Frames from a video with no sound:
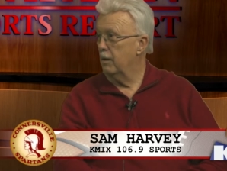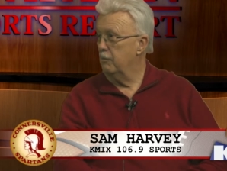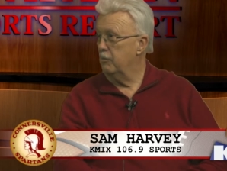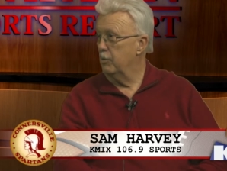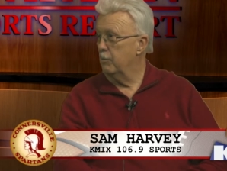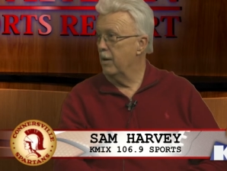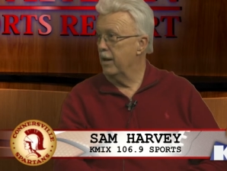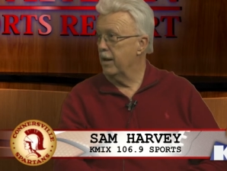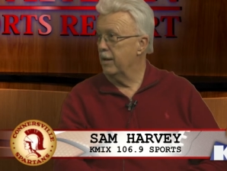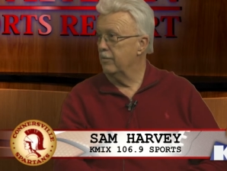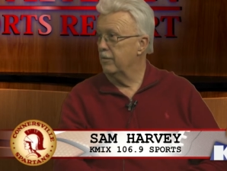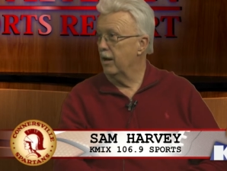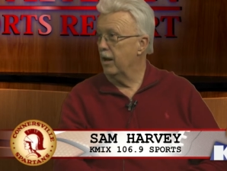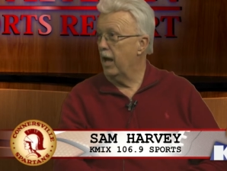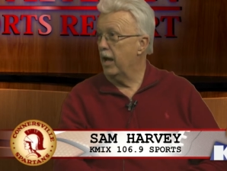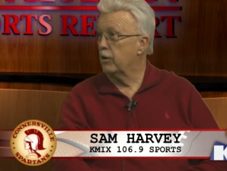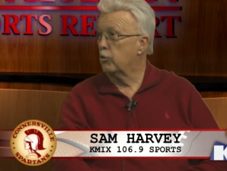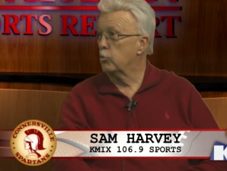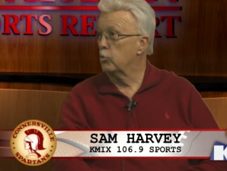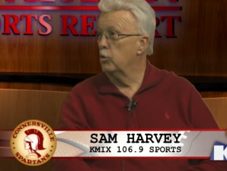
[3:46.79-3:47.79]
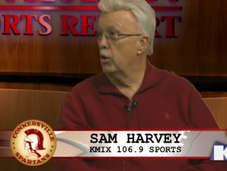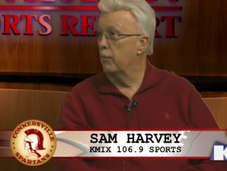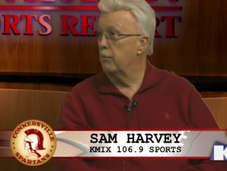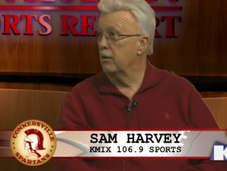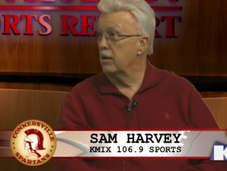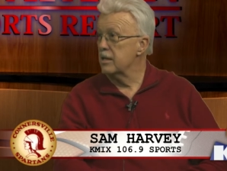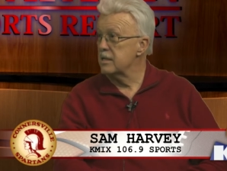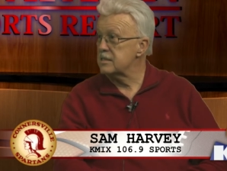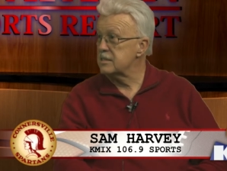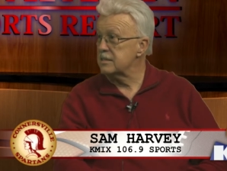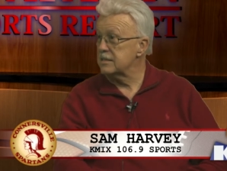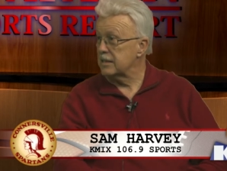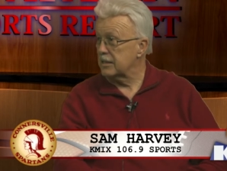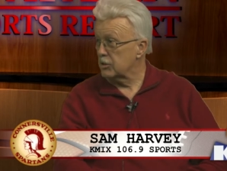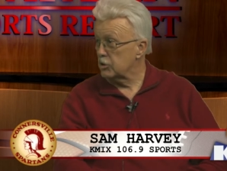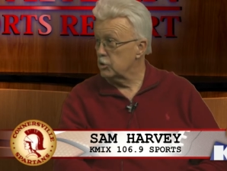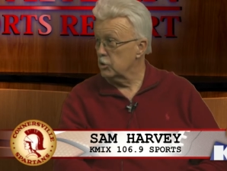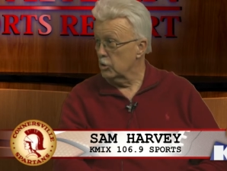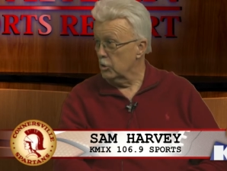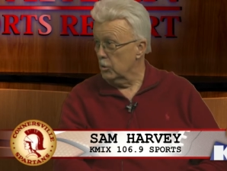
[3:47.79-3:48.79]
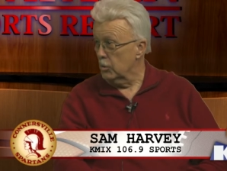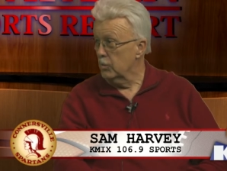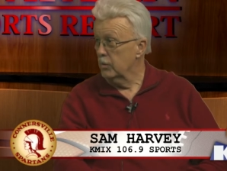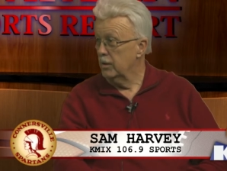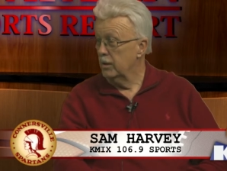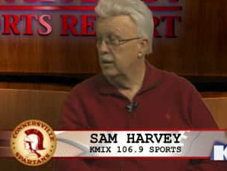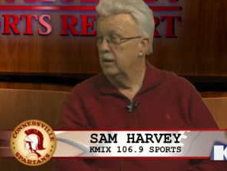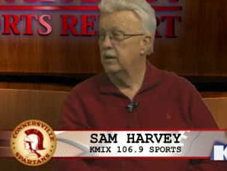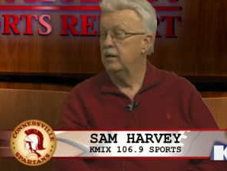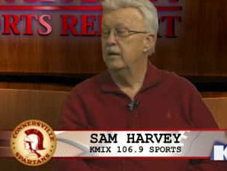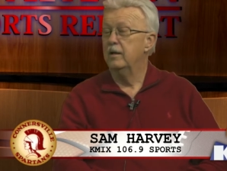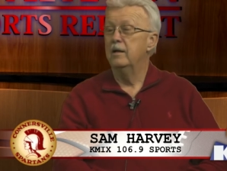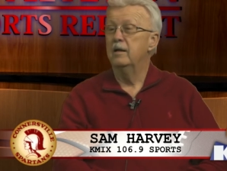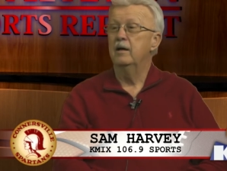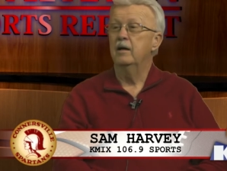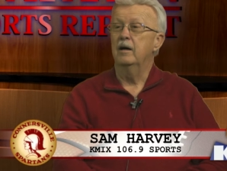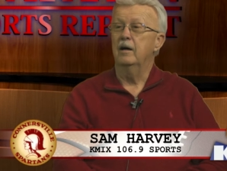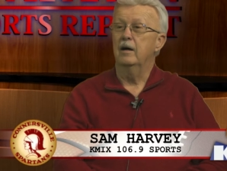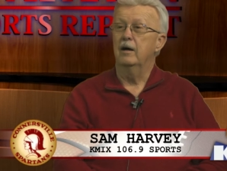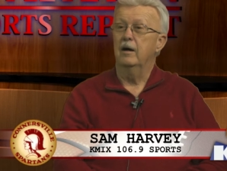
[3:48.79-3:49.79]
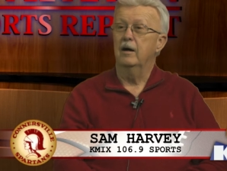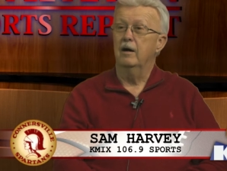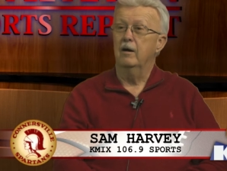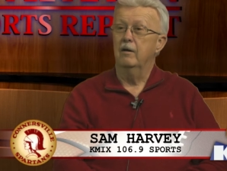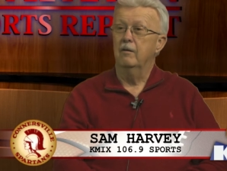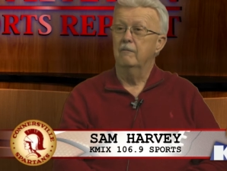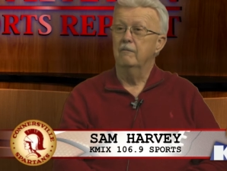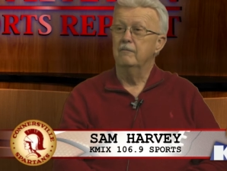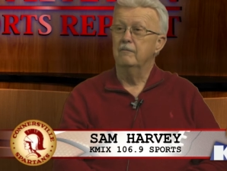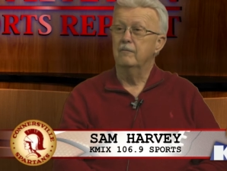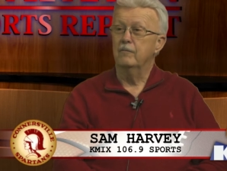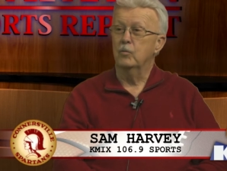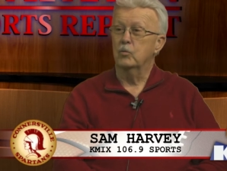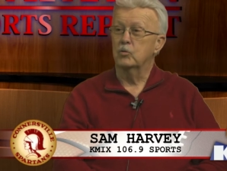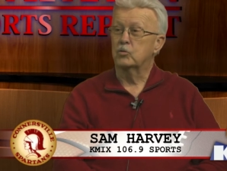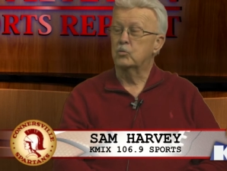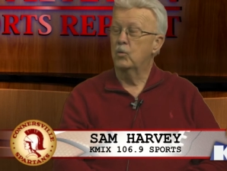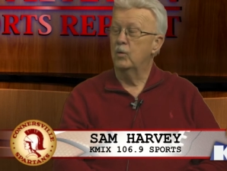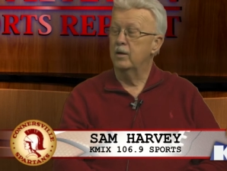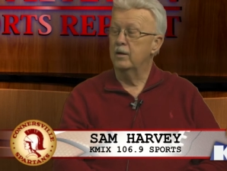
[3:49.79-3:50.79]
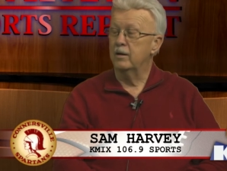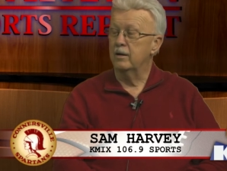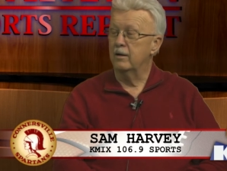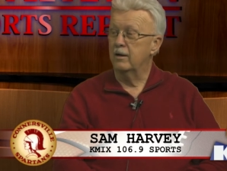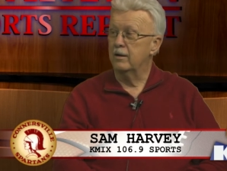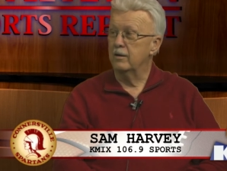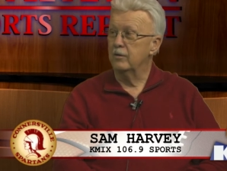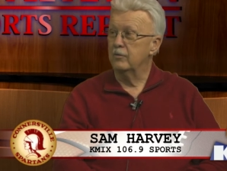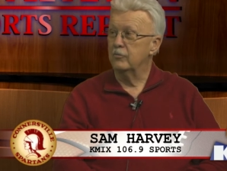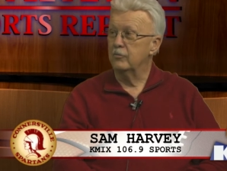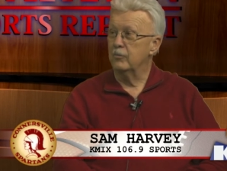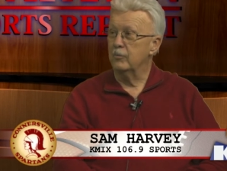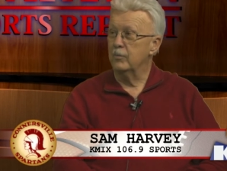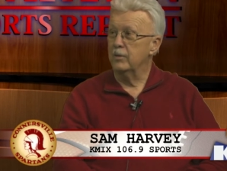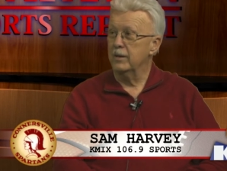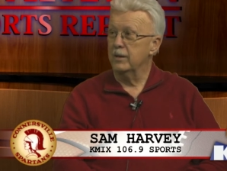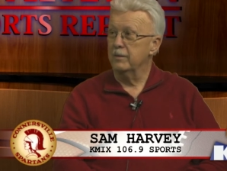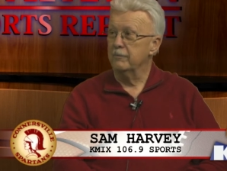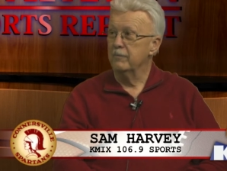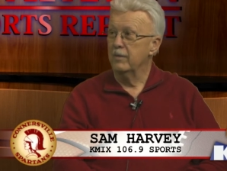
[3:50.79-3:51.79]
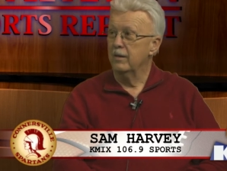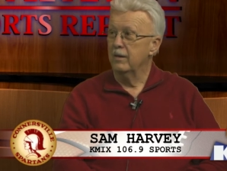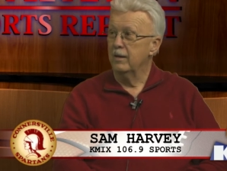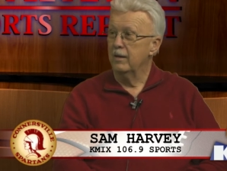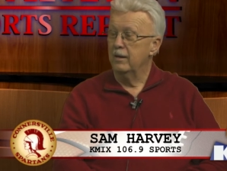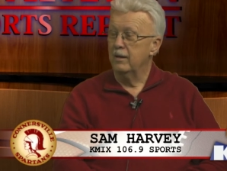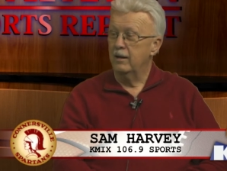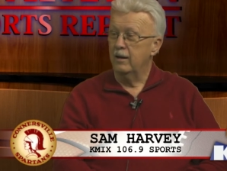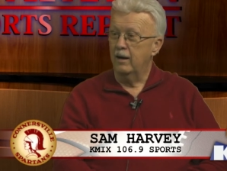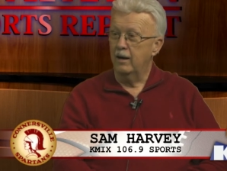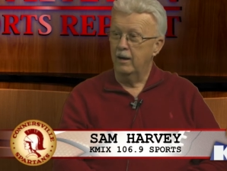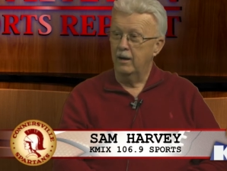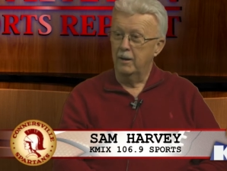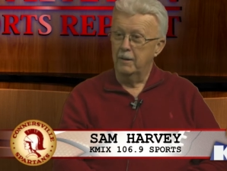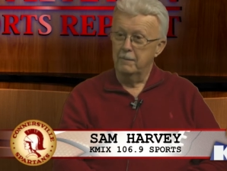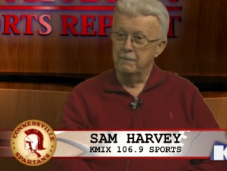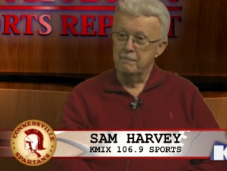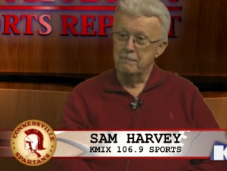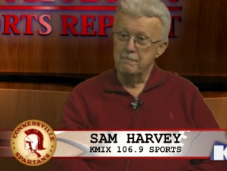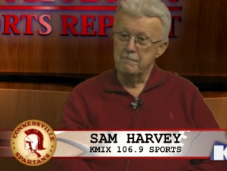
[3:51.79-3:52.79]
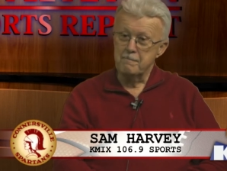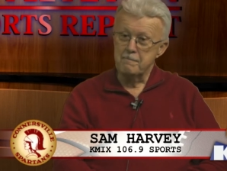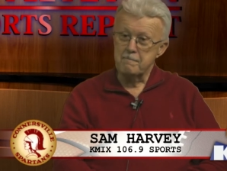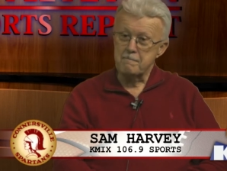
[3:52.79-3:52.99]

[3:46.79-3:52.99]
the man He's that I grew legend. up listening to yes. uh, was quite an honor for me. Um,